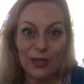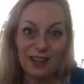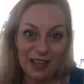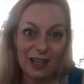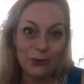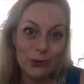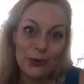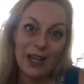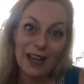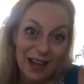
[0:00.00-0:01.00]
they had to
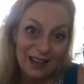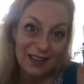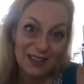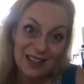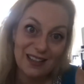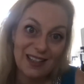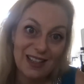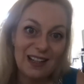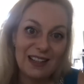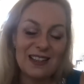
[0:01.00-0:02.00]
study hard study
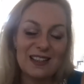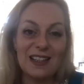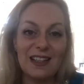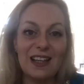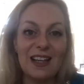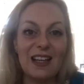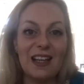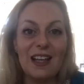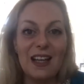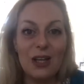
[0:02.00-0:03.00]
hard and
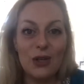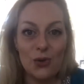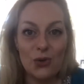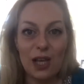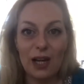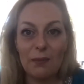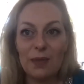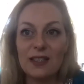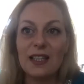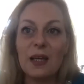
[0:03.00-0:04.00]
uh, ucl
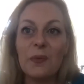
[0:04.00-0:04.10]
msc